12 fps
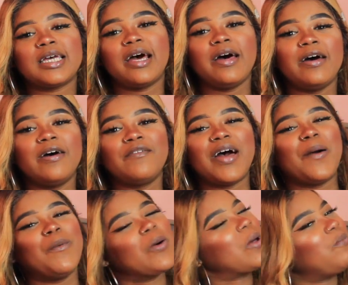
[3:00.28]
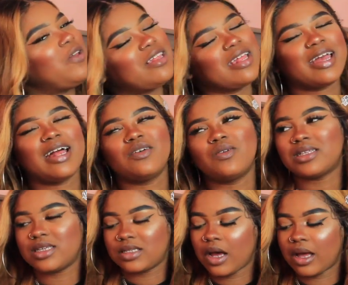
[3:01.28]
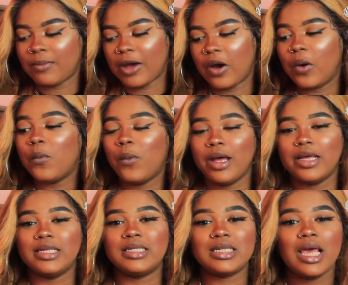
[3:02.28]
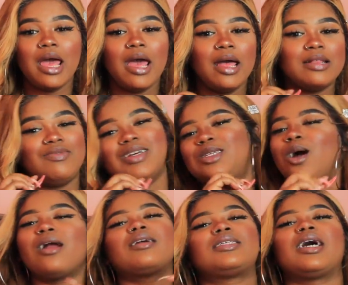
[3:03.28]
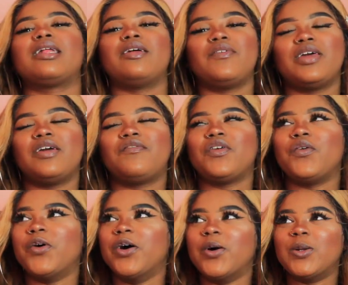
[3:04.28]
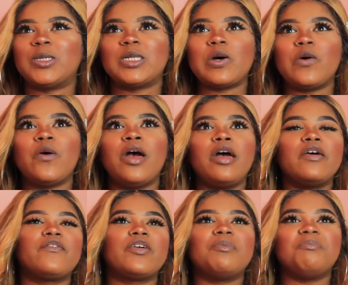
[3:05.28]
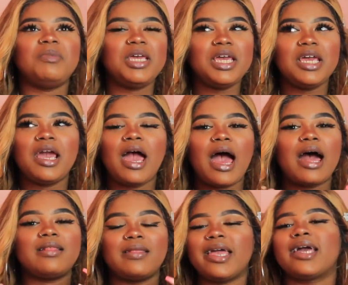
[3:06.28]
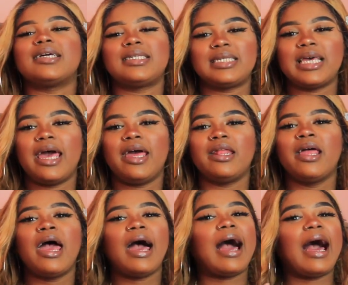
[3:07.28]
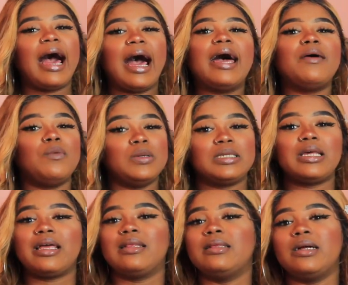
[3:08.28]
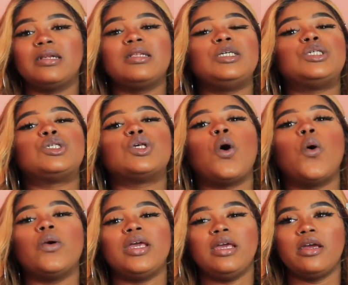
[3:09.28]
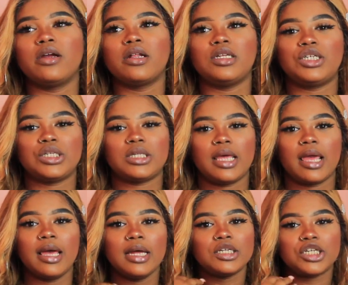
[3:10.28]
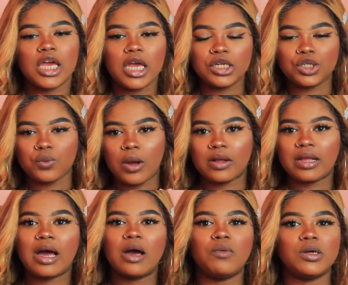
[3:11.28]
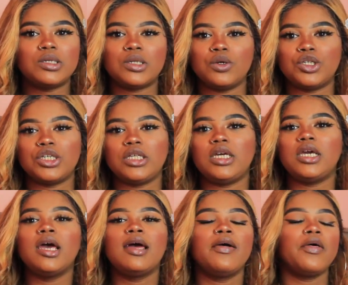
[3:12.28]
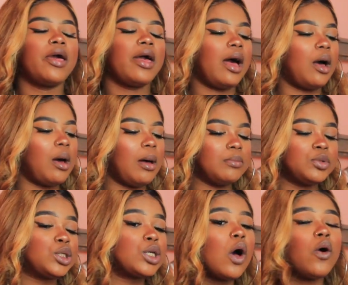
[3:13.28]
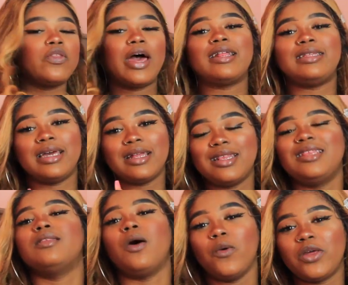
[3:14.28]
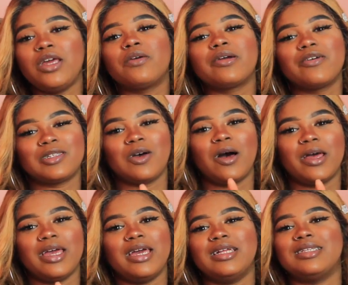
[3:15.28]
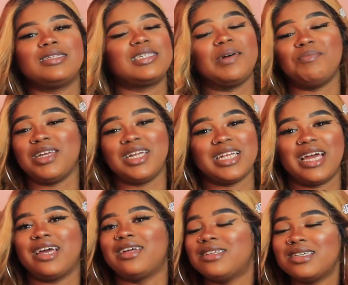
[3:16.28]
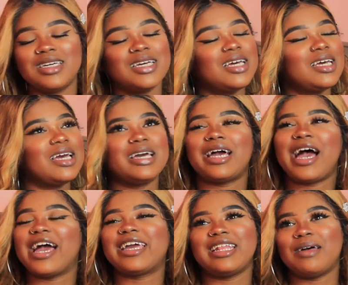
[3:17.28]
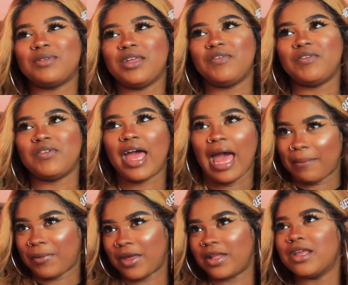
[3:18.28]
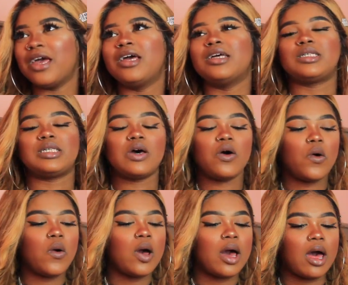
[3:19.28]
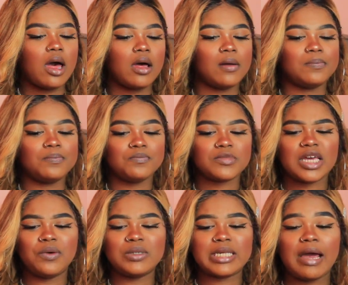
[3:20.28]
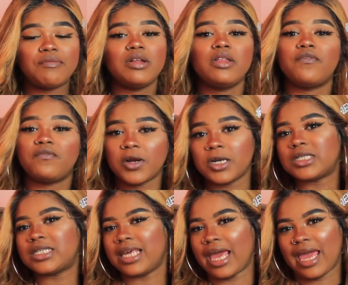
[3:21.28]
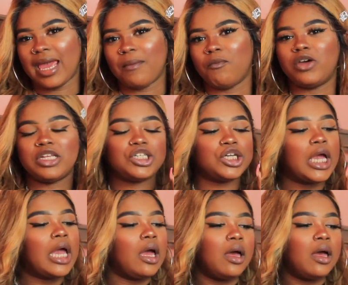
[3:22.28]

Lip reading: of welcome week that I kind of wanted to talk about was the dark side of it, if you will. So for me, like I said, I was literally so eager to just change around how I was socially. So that did low-key result in something that I cannot believe if it happened. So it was after the first game, which,